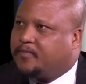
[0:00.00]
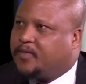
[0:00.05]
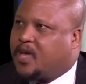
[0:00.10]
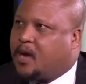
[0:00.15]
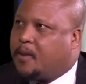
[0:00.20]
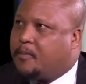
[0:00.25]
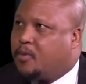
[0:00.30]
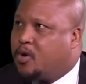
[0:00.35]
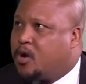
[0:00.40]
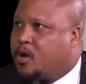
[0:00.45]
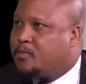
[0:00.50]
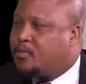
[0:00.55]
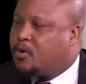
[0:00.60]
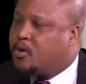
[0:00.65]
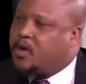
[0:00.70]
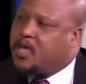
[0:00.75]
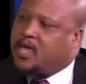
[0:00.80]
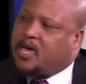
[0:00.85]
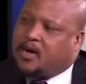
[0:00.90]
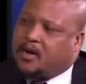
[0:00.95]
there are more and
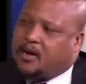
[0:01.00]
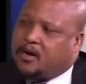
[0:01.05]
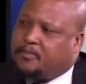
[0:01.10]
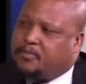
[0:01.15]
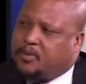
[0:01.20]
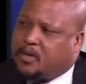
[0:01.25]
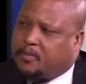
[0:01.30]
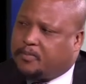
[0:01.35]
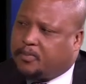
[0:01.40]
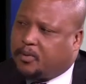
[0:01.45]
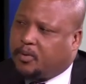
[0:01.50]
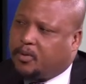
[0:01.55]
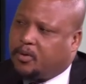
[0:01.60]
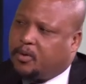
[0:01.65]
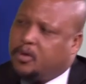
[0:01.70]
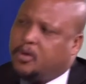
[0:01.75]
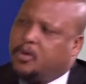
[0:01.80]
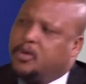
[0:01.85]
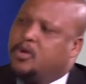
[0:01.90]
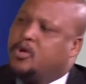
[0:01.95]
more younger
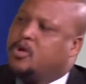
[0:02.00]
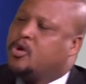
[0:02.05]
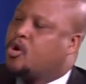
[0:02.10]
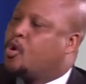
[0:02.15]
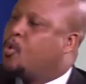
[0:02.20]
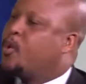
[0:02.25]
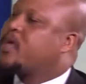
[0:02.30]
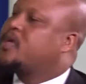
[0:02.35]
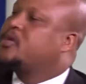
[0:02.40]
people going